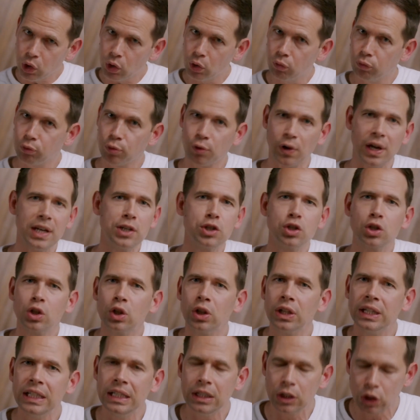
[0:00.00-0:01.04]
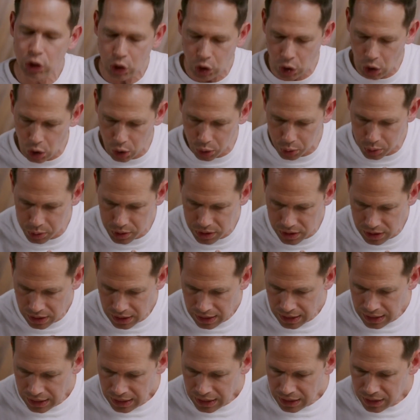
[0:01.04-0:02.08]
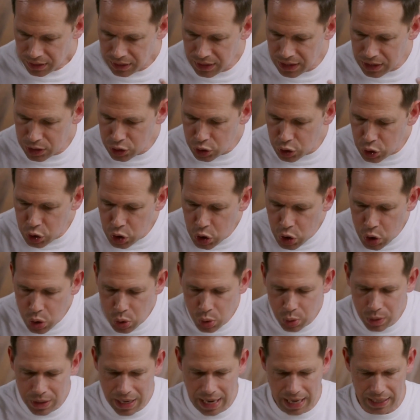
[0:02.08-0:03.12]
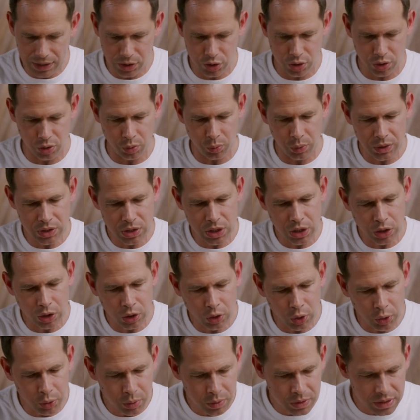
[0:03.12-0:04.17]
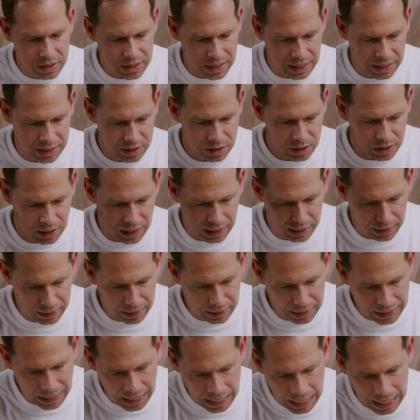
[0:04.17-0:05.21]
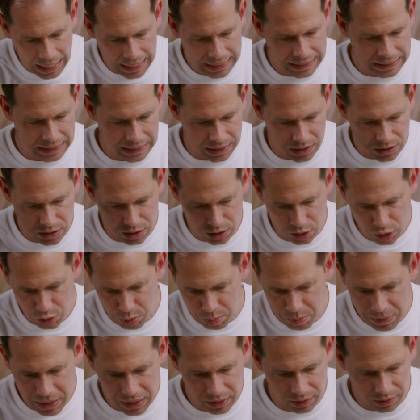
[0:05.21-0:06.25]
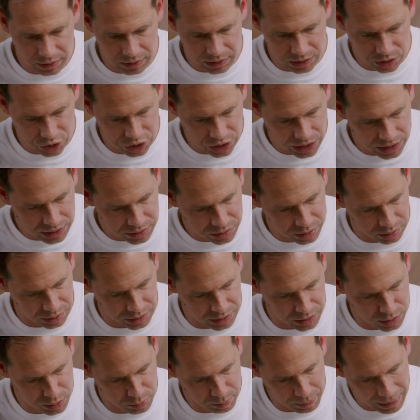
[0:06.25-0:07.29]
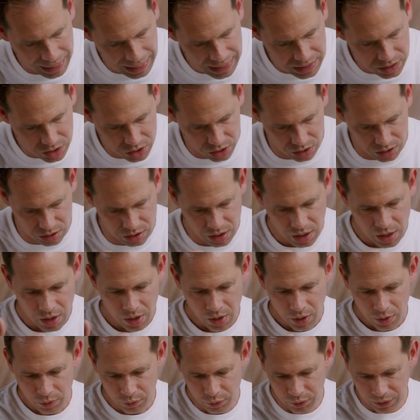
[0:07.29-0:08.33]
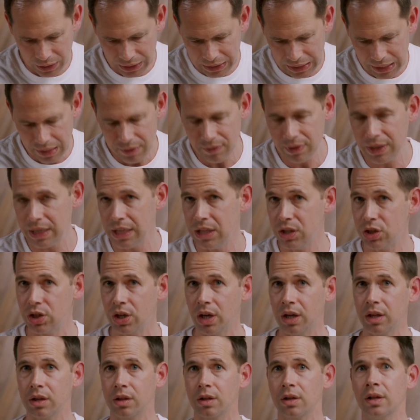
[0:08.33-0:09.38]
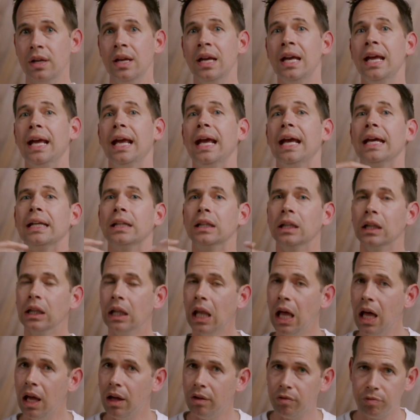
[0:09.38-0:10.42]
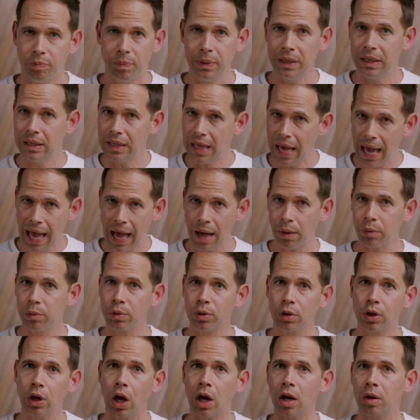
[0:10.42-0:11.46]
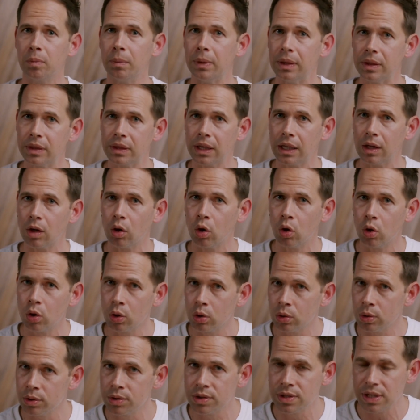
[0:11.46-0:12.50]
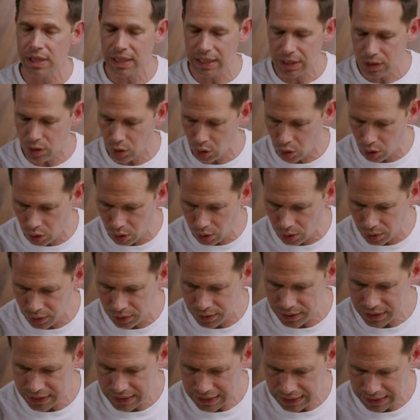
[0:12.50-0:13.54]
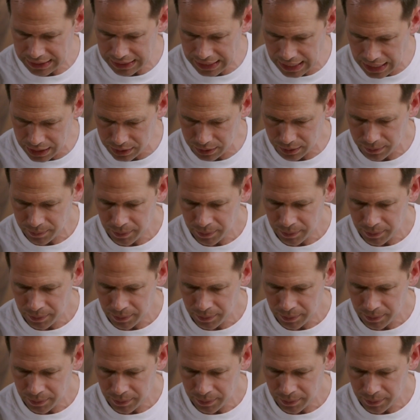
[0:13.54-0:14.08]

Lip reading: fresh, clean clothes, this new nature, which includes things like kindness and humility, gentleness, patience, forgiving each other, and love being the outer garment that holds it all together.